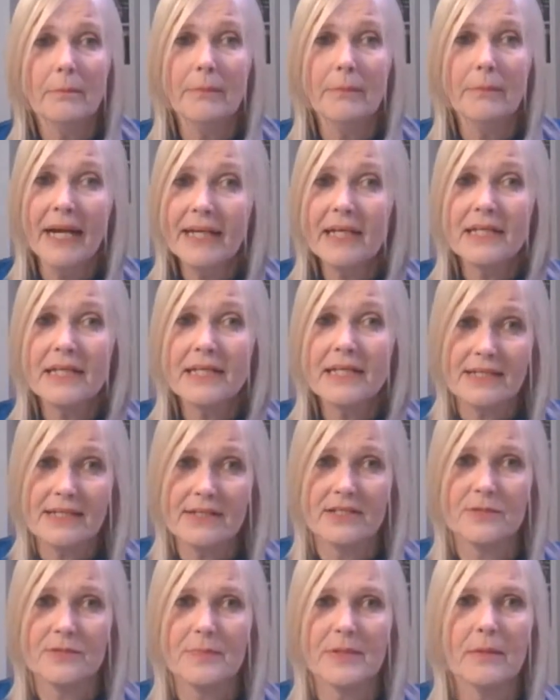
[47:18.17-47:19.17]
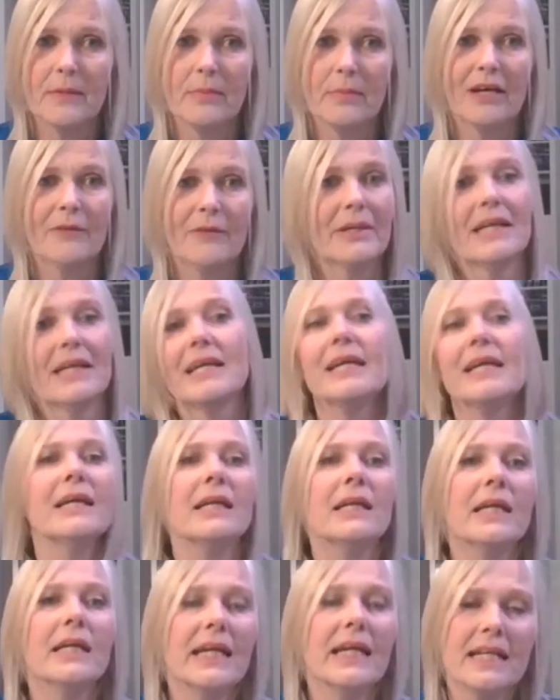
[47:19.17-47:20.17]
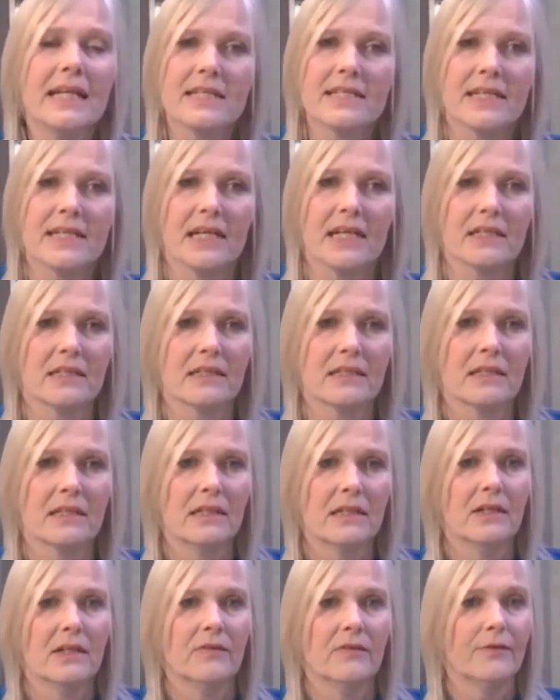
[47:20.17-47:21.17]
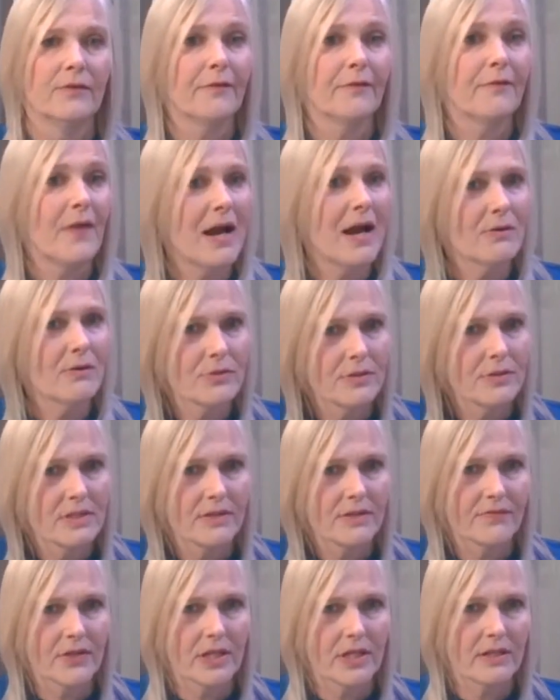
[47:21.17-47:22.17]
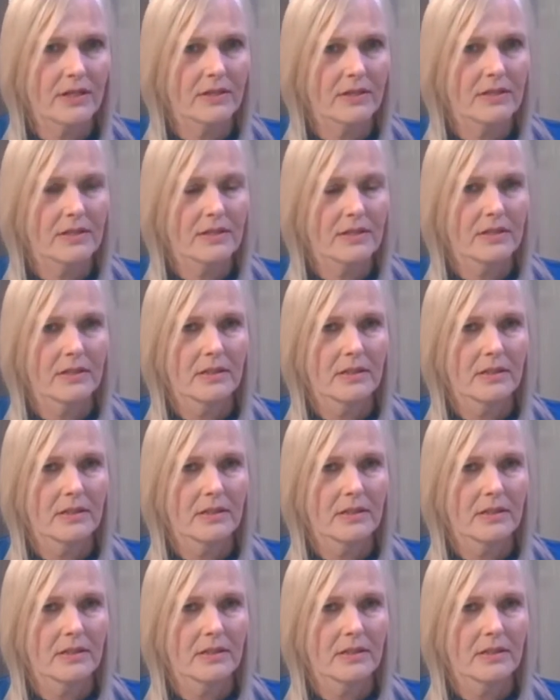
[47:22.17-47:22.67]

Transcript: many indigenous people have been eating insects for thousands of years.